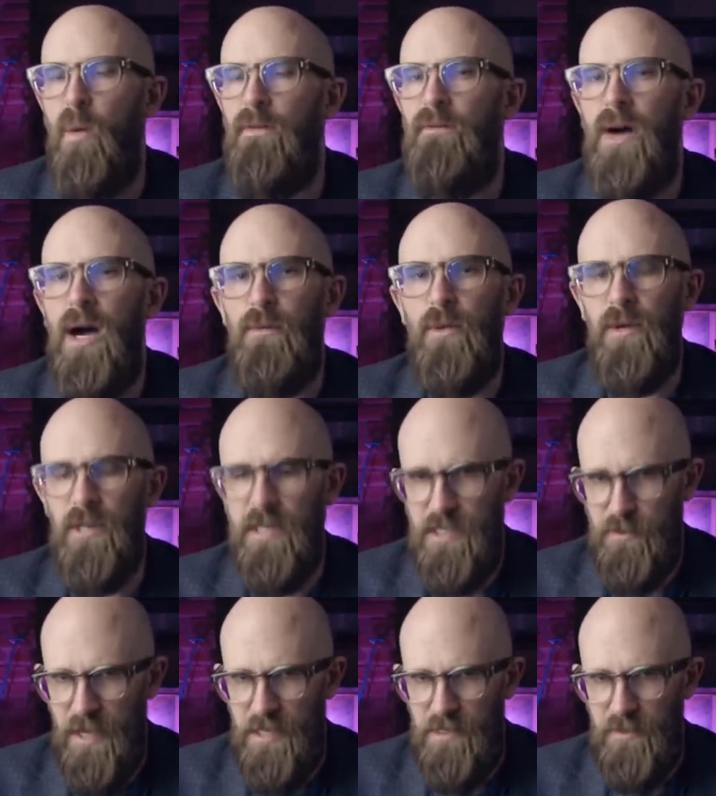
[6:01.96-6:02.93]
were far more
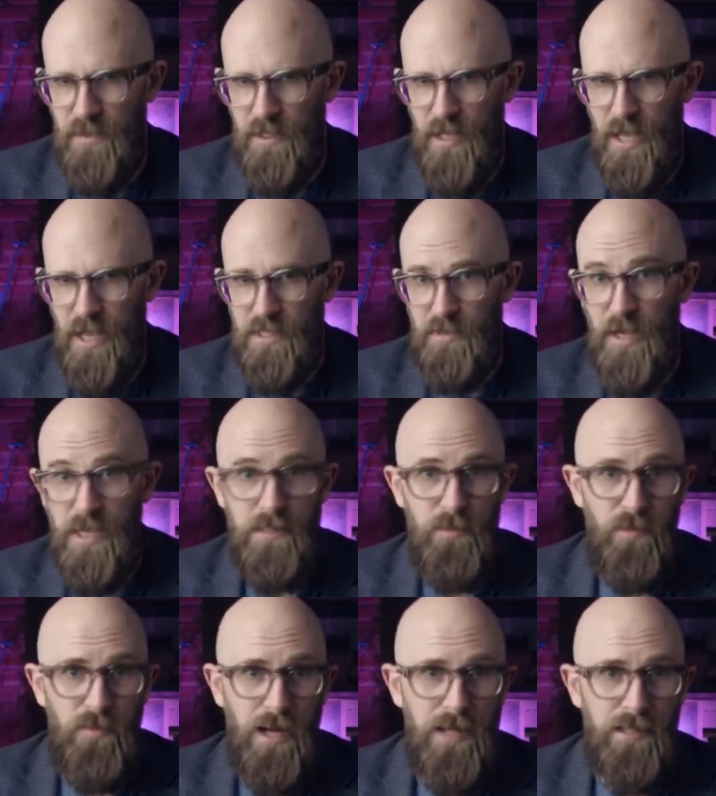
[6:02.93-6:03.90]
expensive than gas bags
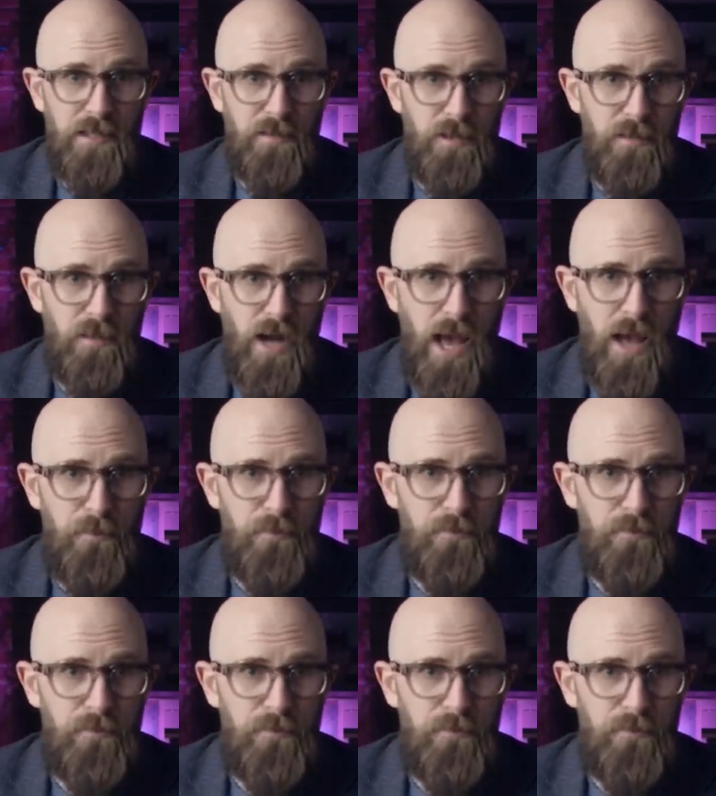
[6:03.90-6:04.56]
and were relatively rare.